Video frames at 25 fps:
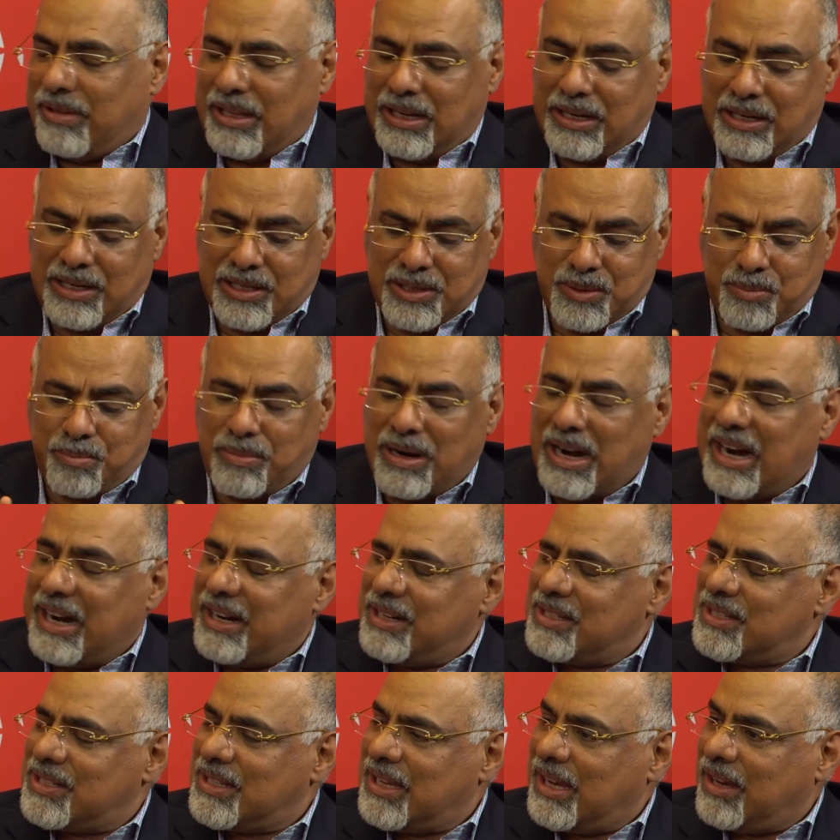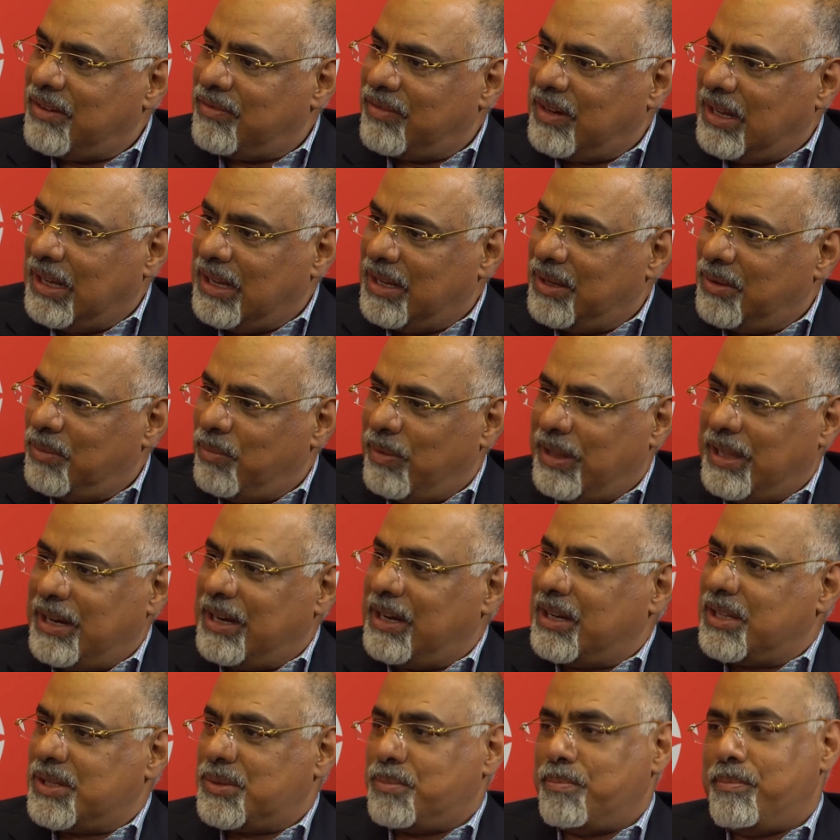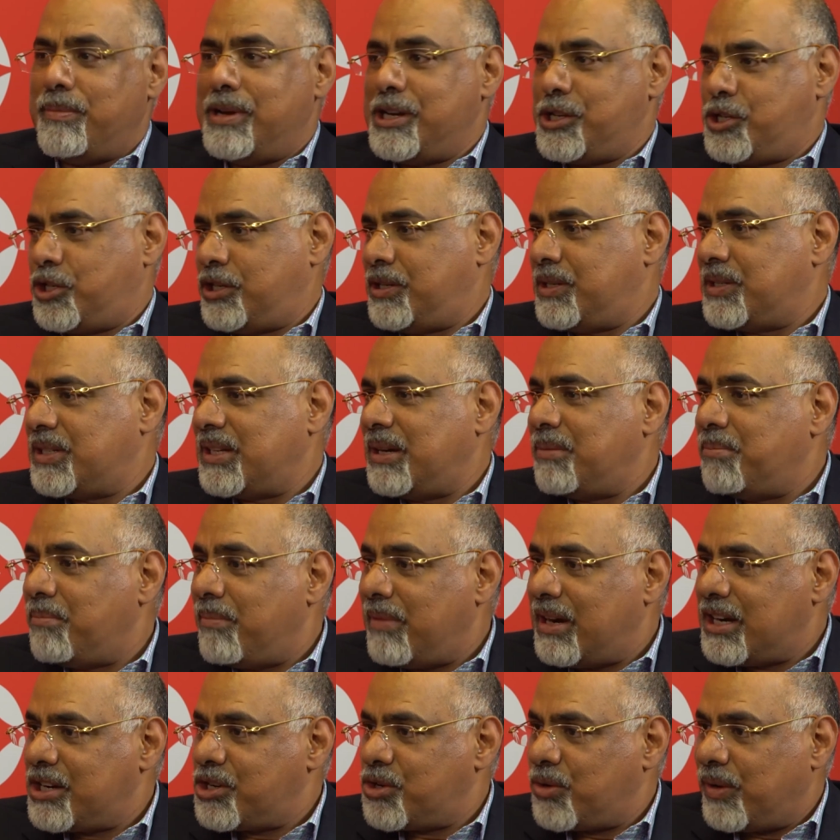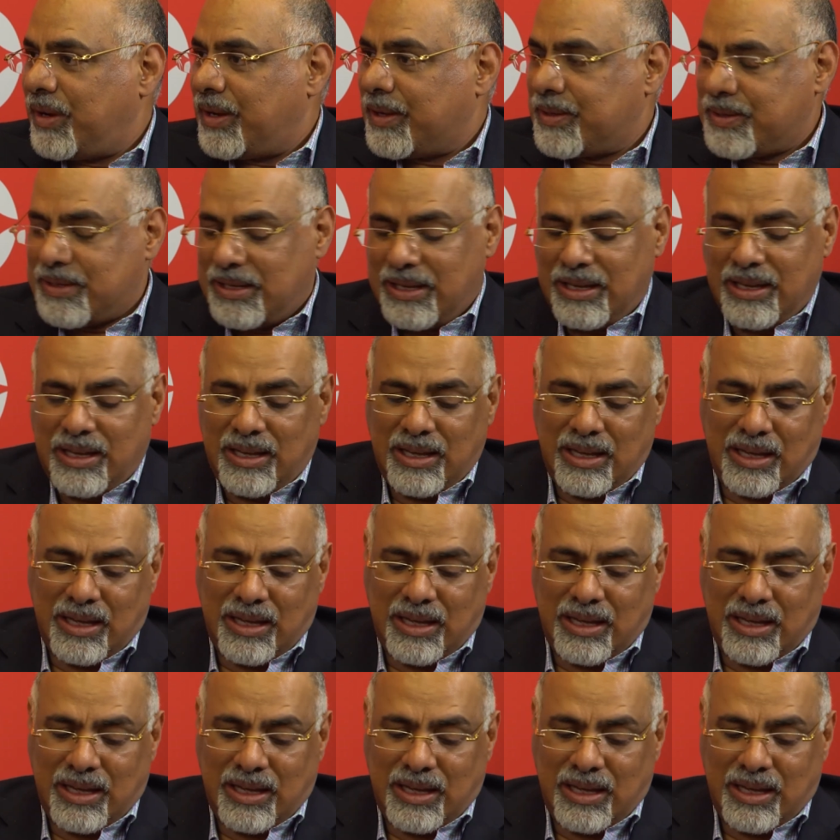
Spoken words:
whether it is brand safety, whether it is measures and metrics,